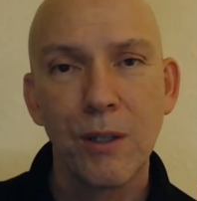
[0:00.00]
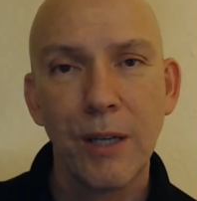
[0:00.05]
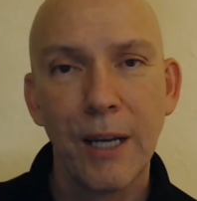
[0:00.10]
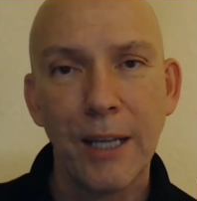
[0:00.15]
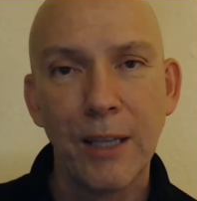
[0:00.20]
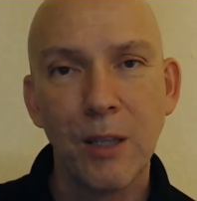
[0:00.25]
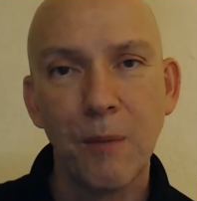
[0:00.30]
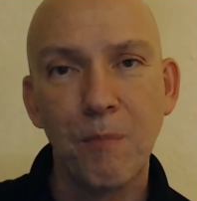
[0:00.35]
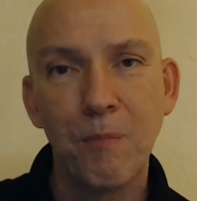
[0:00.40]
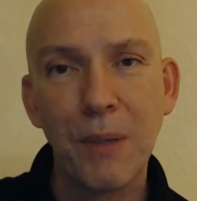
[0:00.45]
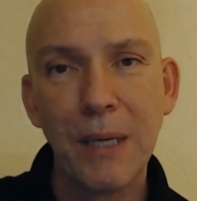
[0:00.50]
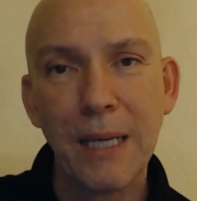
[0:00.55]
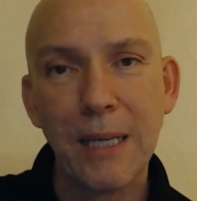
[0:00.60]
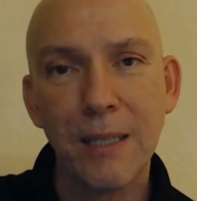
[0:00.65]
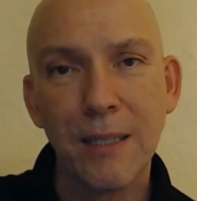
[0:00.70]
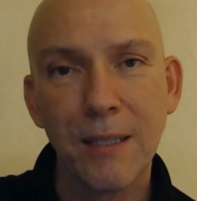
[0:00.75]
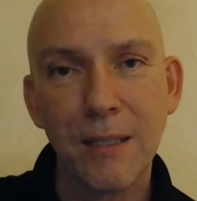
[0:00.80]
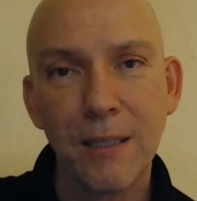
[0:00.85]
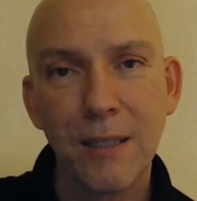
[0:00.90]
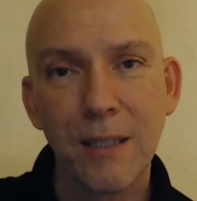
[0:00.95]
and the
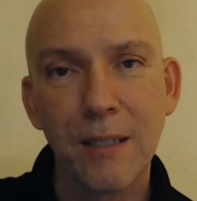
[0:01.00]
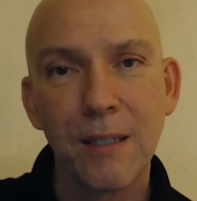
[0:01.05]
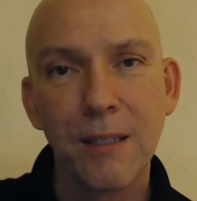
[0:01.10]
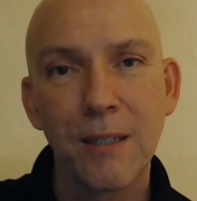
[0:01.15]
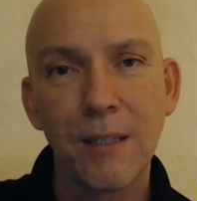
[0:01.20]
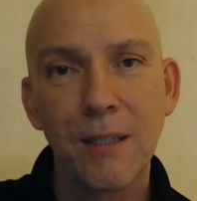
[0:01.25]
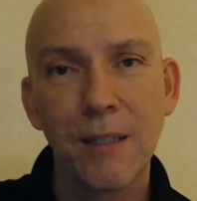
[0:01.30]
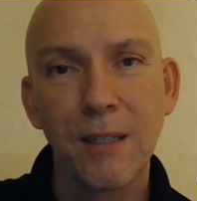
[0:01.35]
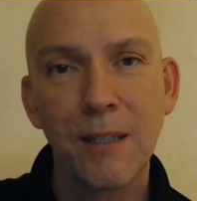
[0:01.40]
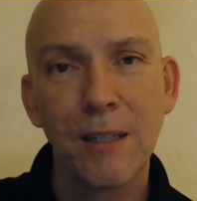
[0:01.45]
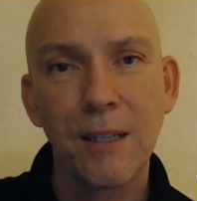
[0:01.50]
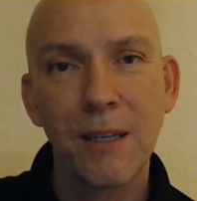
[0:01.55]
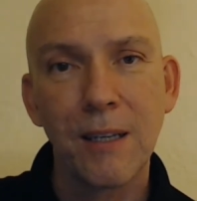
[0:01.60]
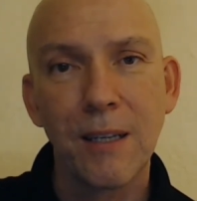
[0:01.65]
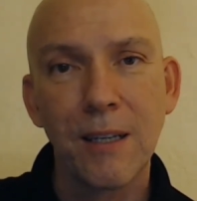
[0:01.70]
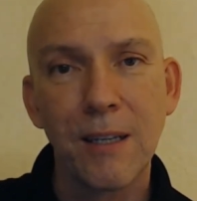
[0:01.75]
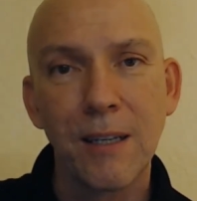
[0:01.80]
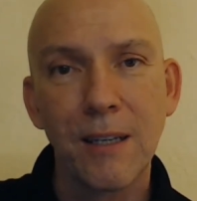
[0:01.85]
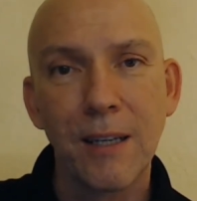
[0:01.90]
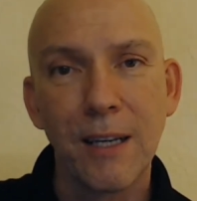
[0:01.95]
beast
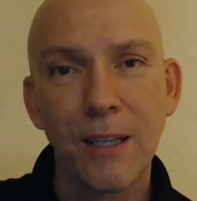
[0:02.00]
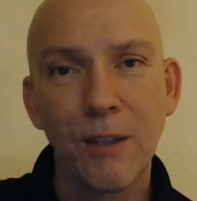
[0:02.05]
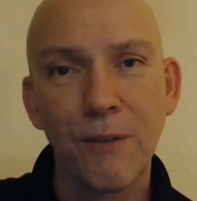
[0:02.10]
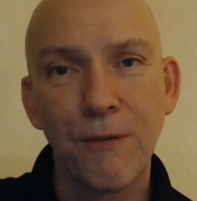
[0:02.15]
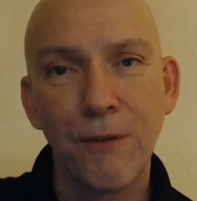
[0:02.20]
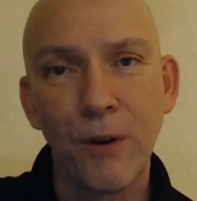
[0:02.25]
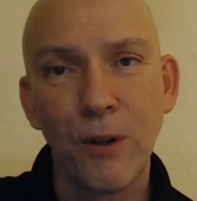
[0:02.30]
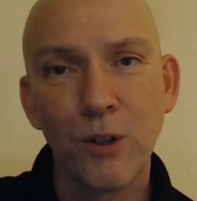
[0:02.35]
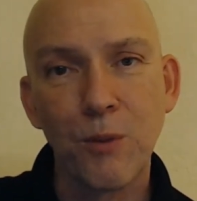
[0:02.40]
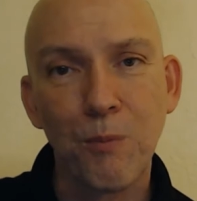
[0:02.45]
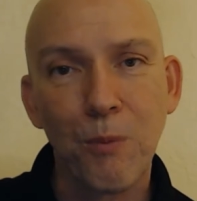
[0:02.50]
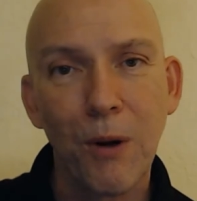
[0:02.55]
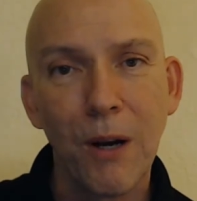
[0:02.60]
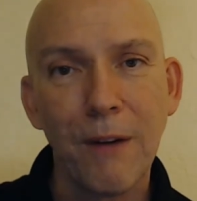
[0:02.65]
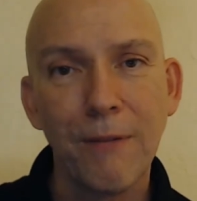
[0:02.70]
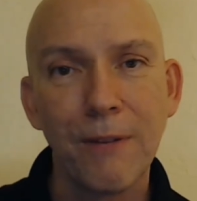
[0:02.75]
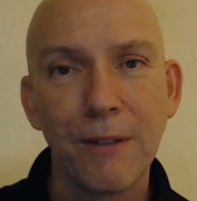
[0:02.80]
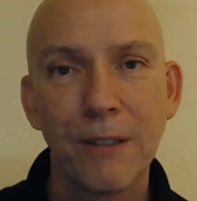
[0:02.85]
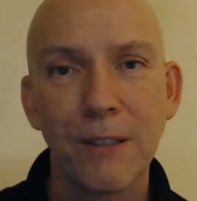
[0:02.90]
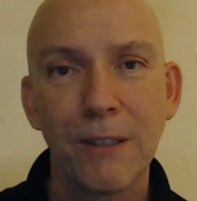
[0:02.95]
and the false
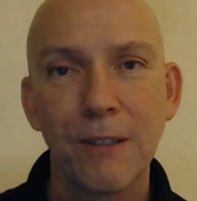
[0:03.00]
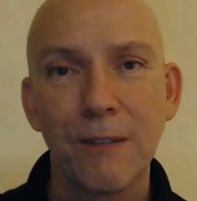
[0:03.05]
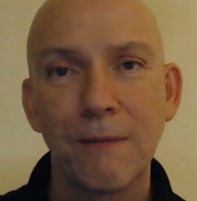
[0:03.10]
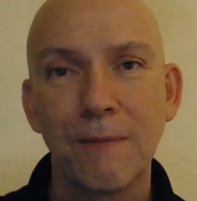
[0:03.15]
prophet,